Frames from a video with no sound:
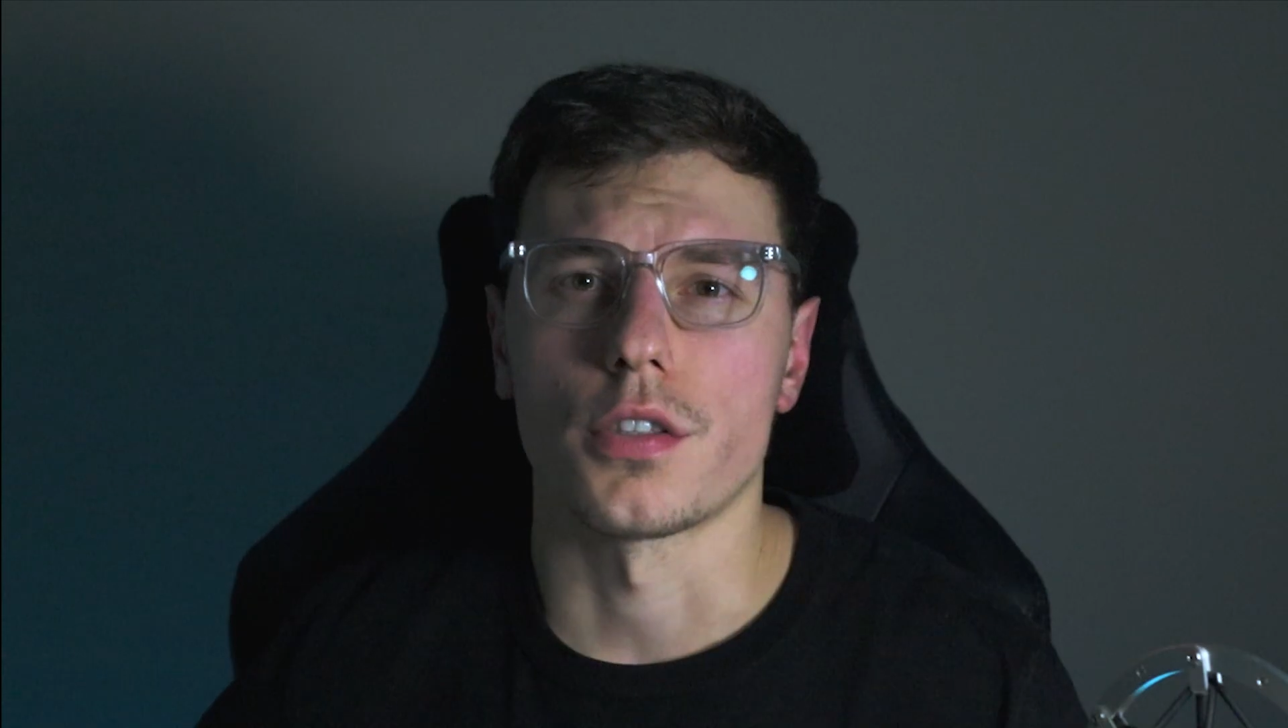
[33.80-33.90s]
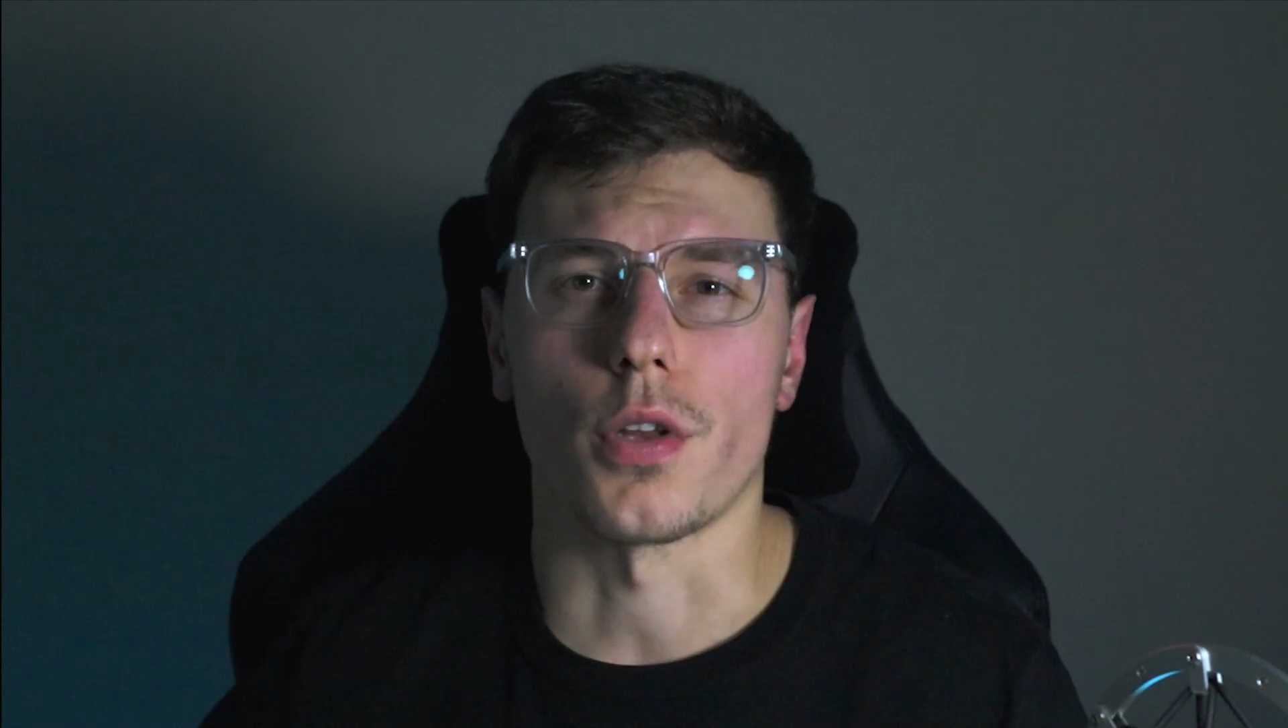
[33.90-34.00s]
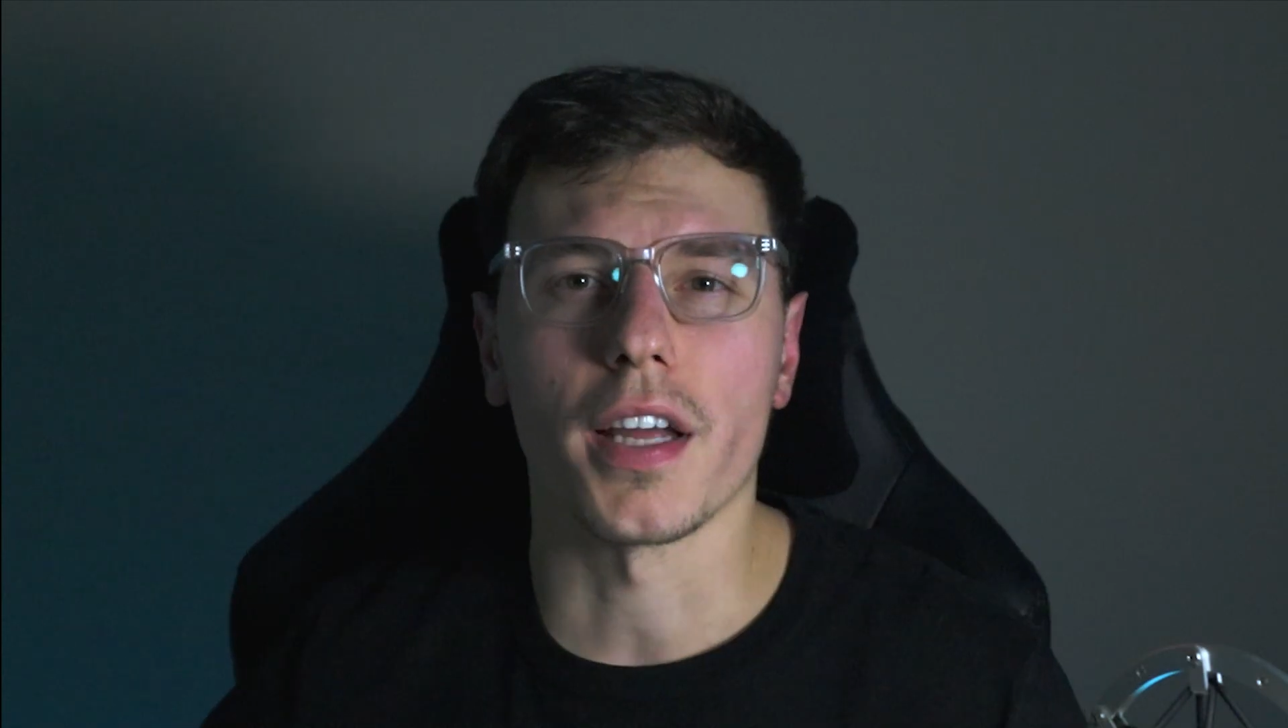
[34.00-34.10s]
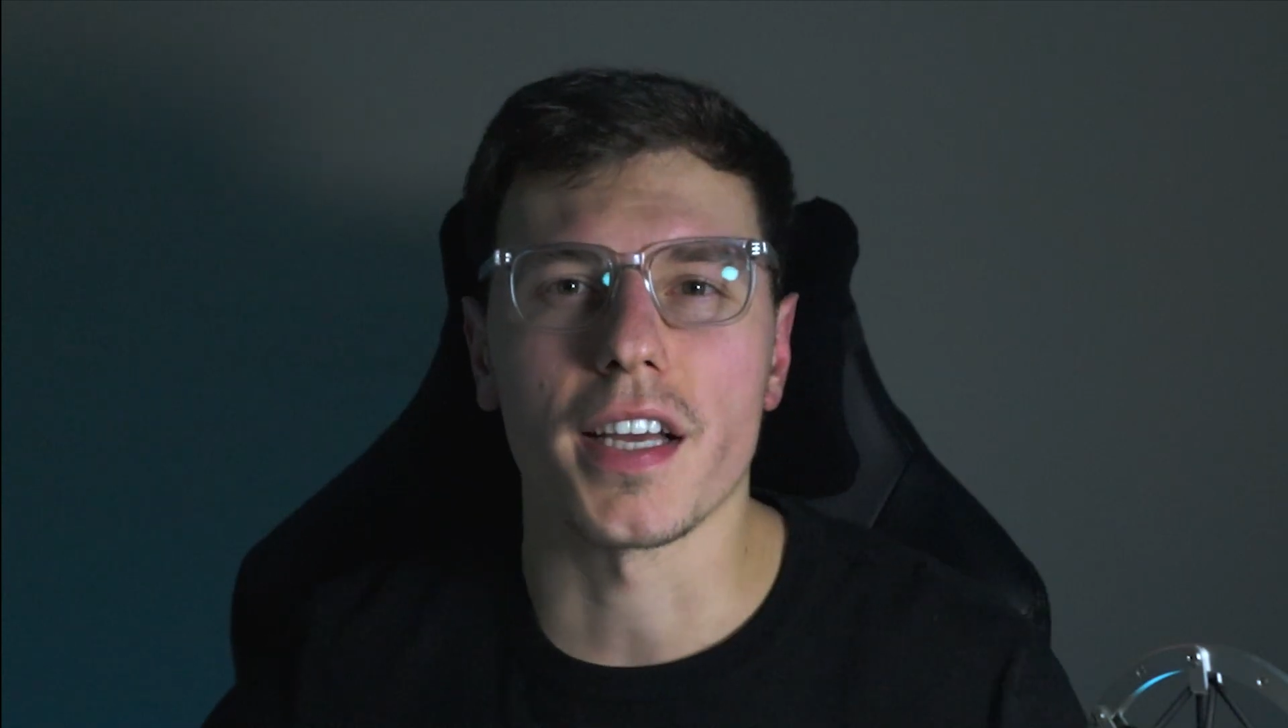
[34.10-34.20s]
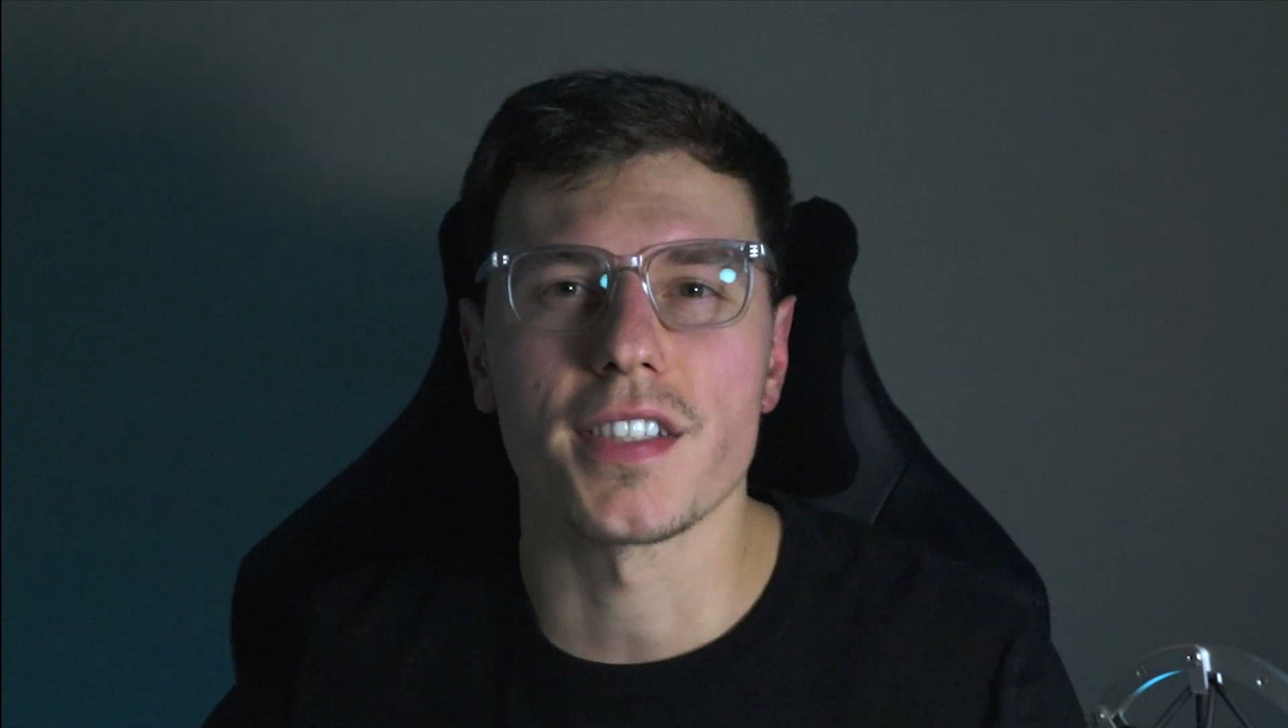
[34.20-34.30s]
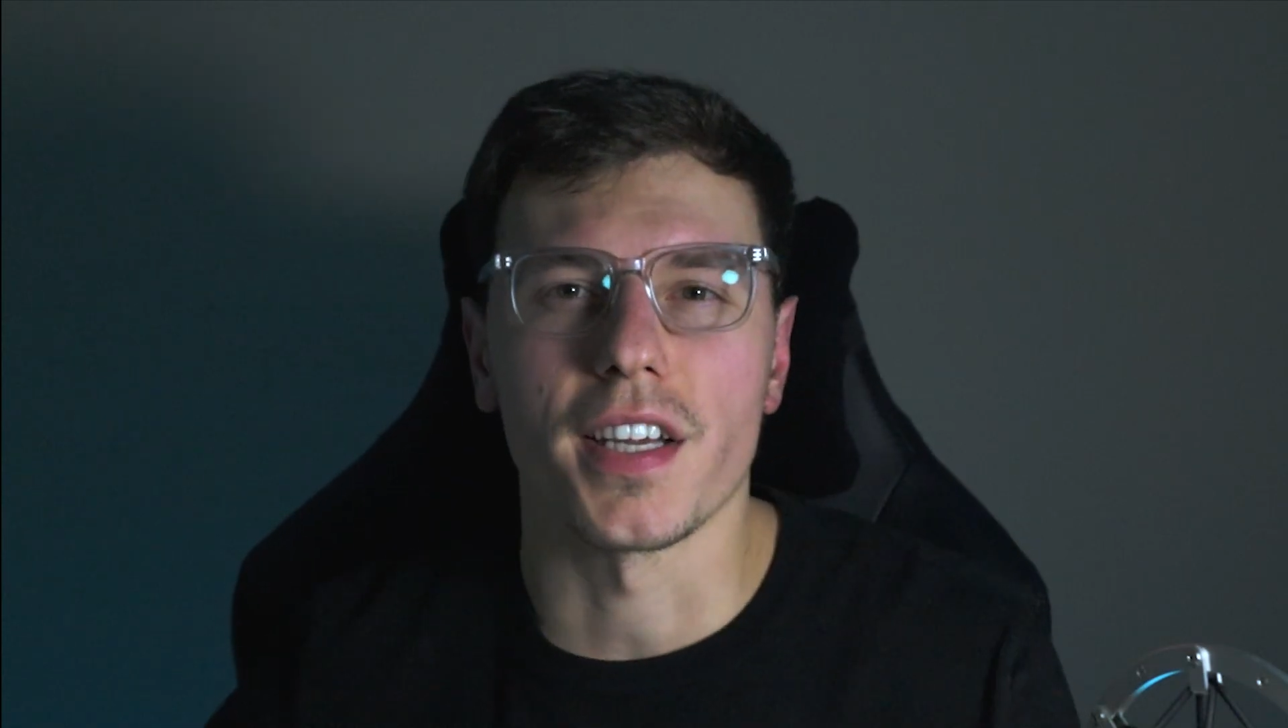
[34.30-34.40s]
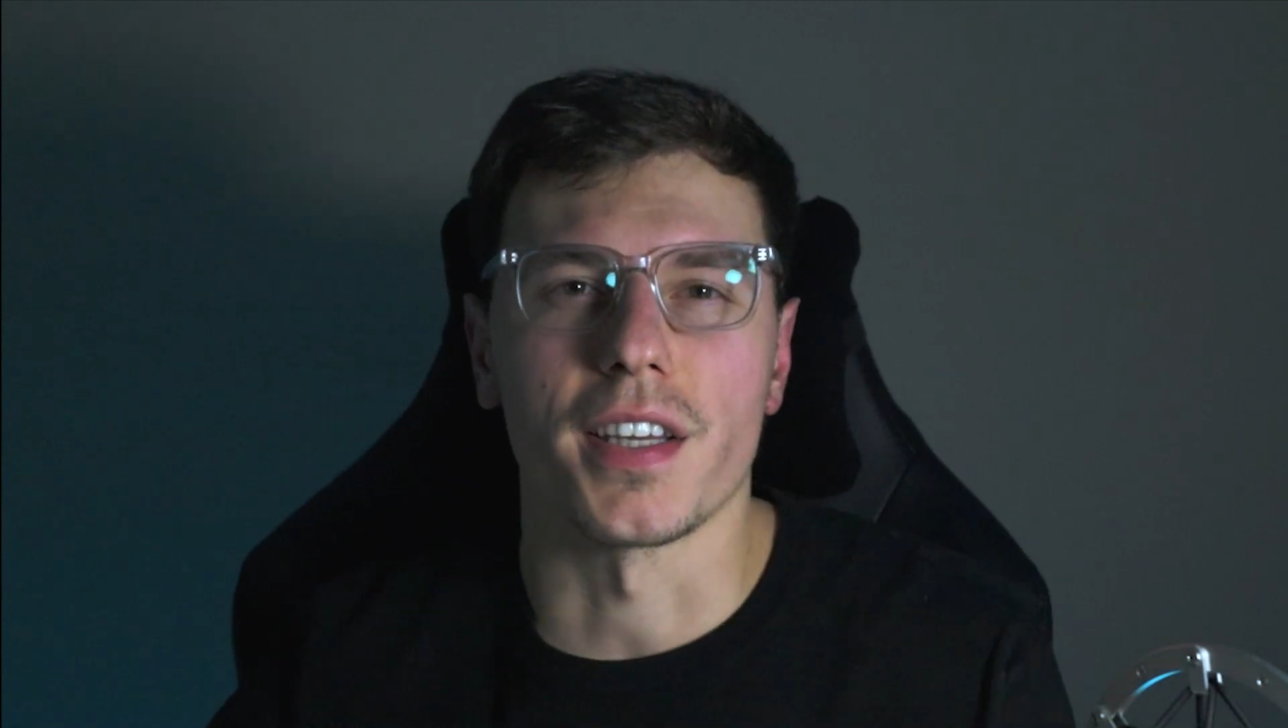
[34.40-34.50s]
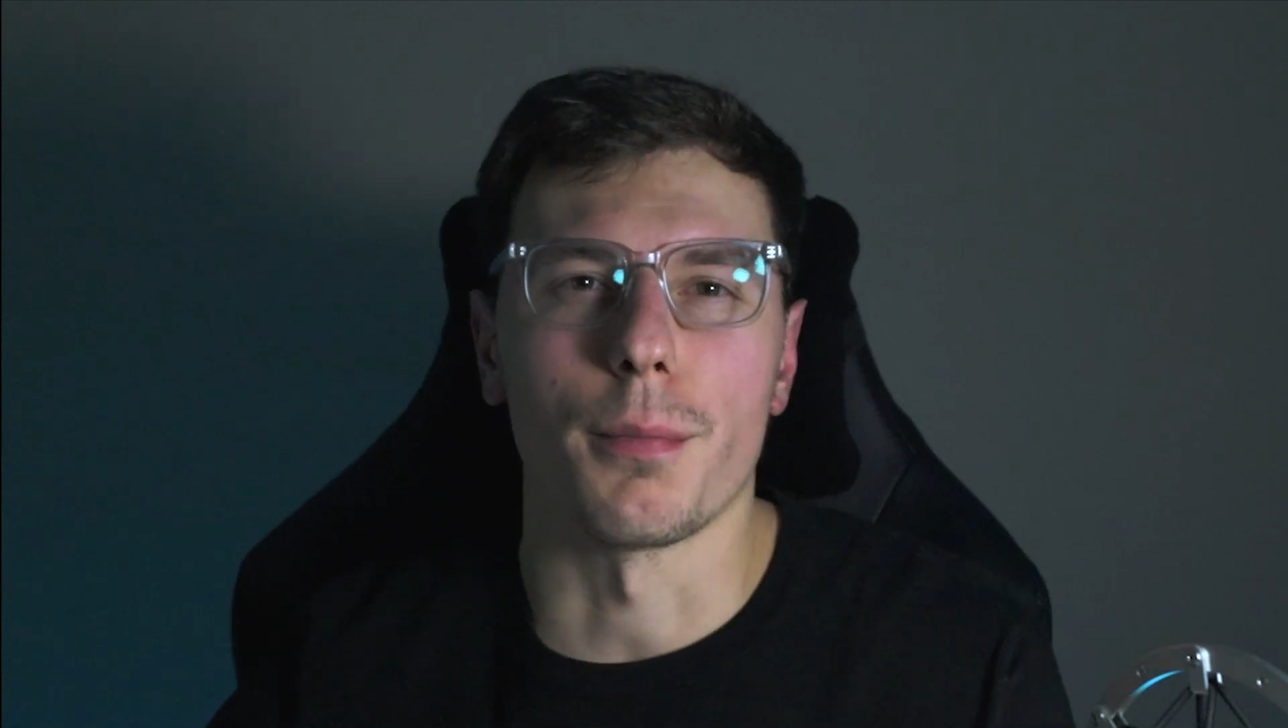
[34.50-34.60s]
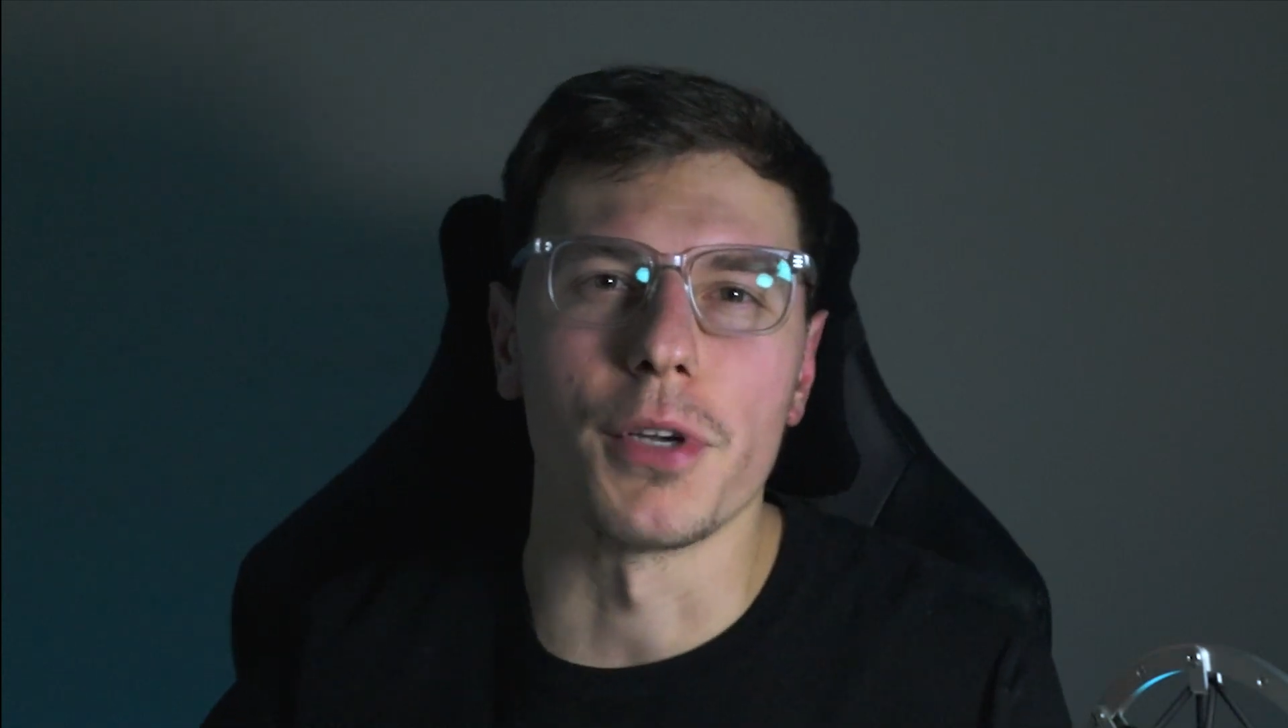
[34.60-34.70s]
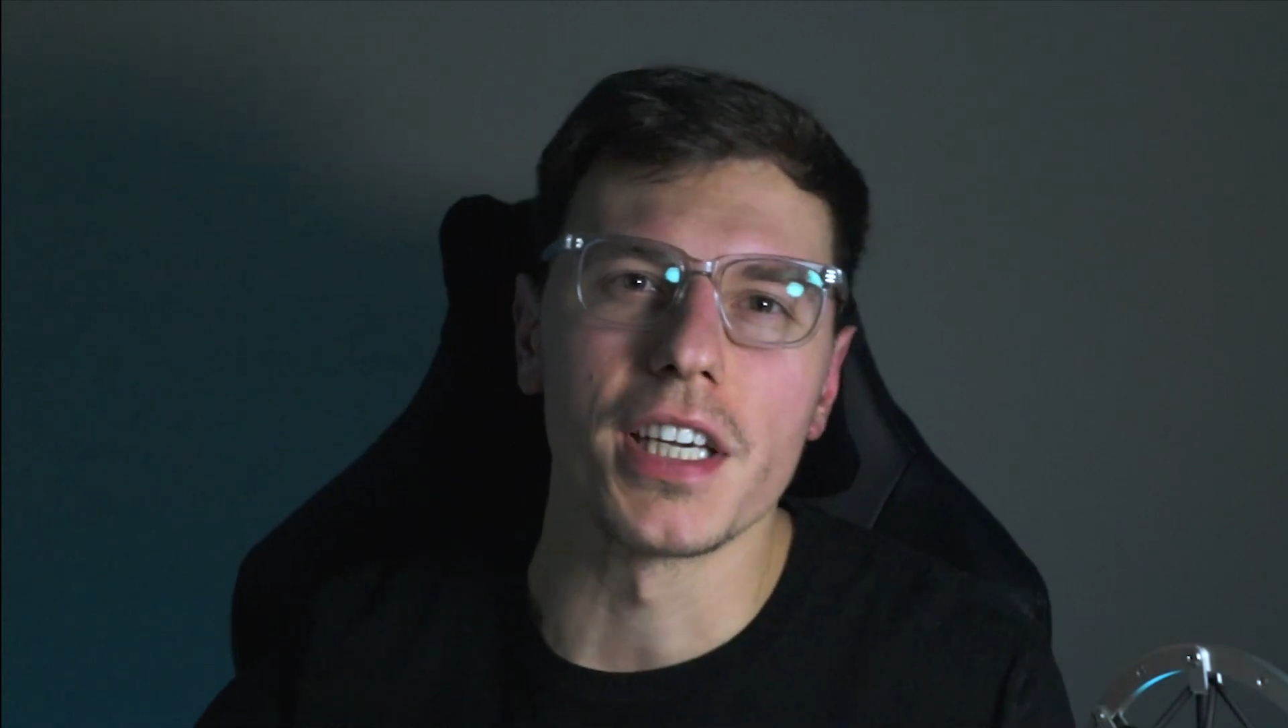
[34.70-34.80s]
So like I said, in
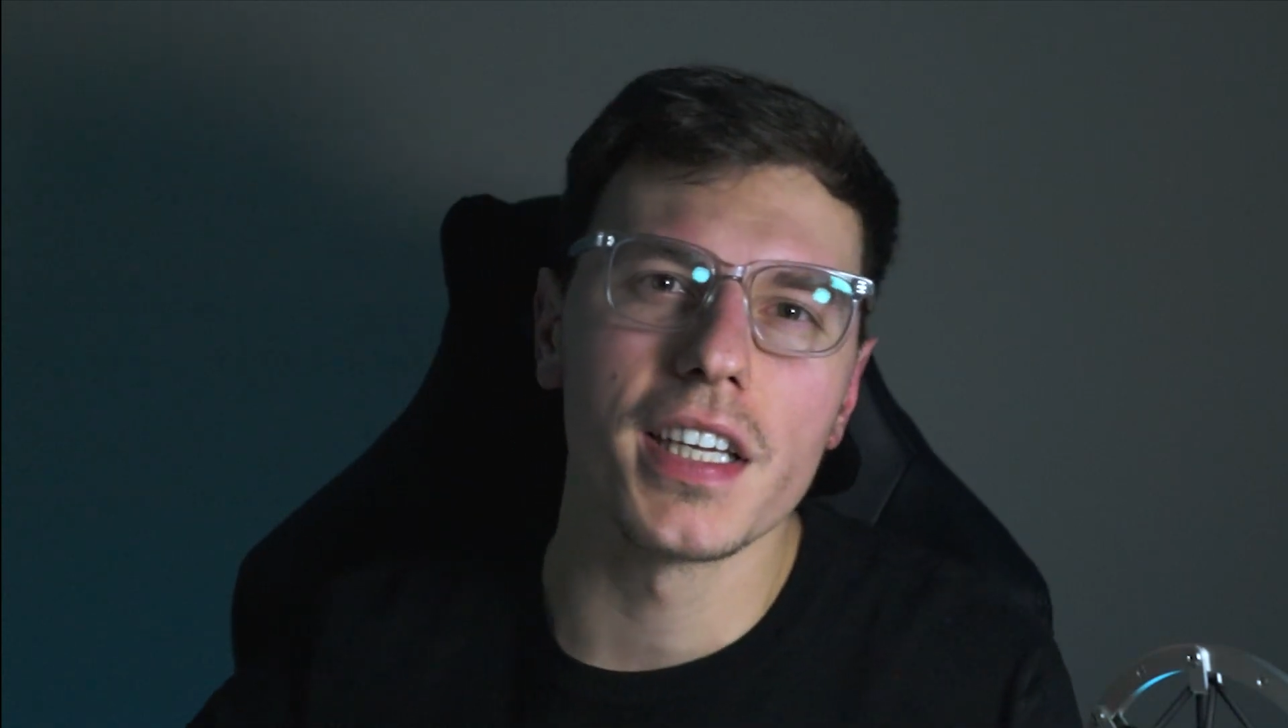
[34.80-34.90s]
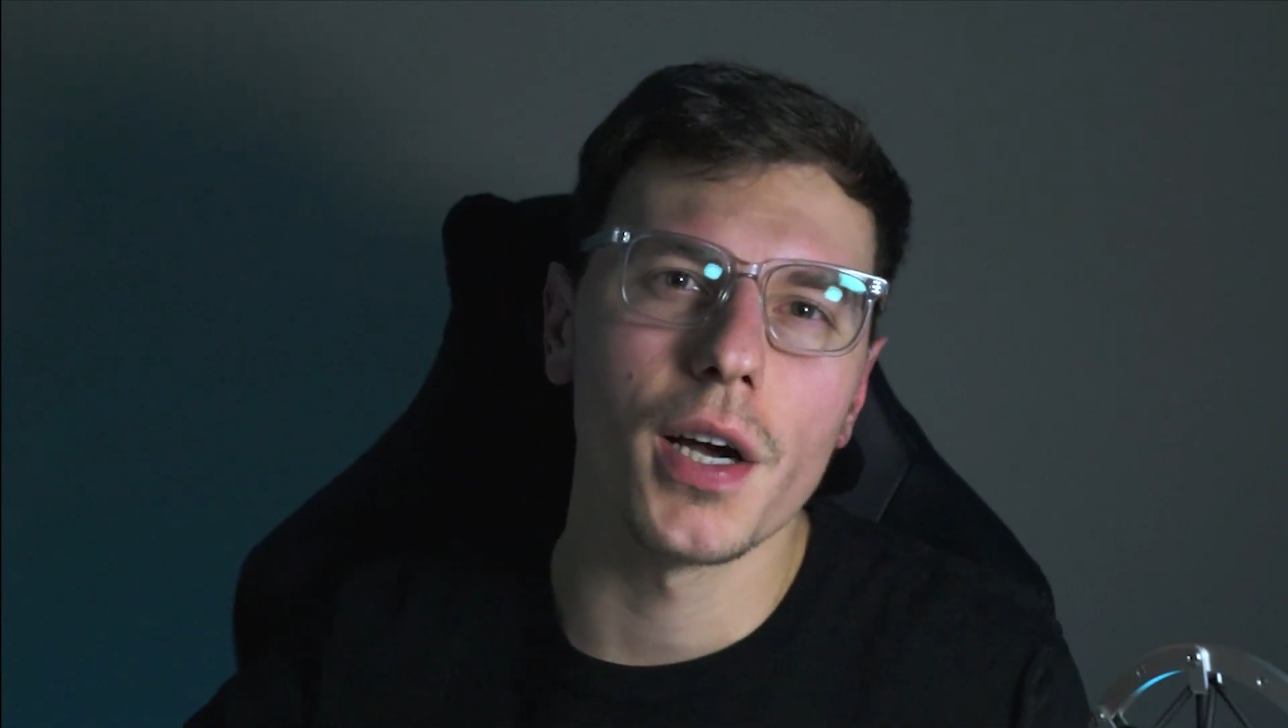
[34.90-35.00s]
the beginning,